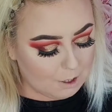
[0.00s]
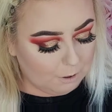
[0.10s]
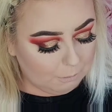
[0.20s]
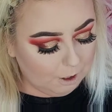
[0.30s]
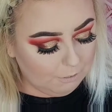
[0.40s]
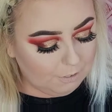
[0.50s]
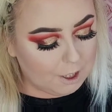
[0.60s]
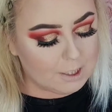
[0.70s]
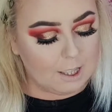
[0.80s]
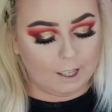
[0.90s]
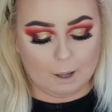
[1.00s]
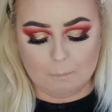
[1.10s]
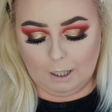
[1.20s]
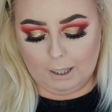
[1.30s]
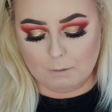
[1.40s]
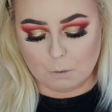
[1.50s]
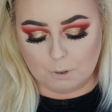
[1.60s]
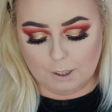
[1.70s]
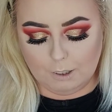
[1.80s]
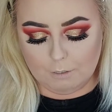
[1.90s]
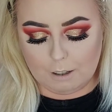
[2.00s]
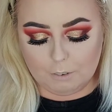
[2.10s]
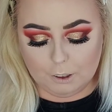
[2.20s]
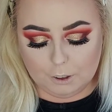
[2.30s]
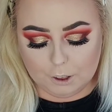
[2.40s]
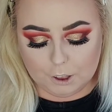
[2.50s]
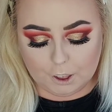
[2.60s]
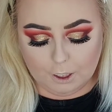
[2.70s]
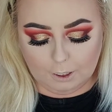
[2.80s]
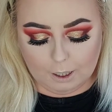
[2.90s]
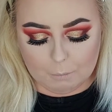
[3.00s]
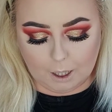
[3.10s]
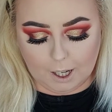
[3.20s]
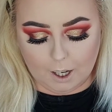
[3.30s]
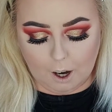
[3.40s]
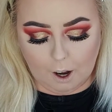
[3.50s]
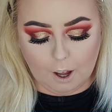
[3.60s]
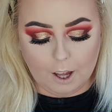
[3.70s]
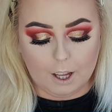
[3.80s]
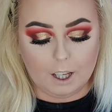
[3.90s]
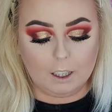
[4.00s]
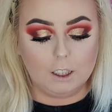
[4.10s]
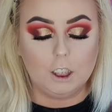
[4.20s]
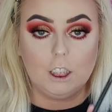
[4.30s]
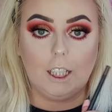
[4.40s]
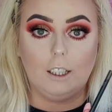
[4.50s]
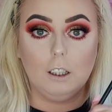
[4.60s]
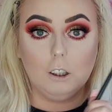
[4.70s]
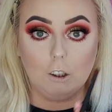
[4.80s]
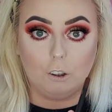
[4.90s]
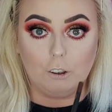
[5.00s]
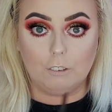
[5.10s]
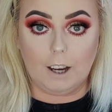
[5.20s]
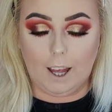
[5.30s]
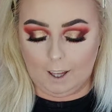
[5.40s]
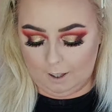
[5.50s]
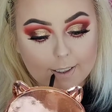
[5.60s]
So I'm going to first line my lips with the Revolution lip liner in the shade Glory.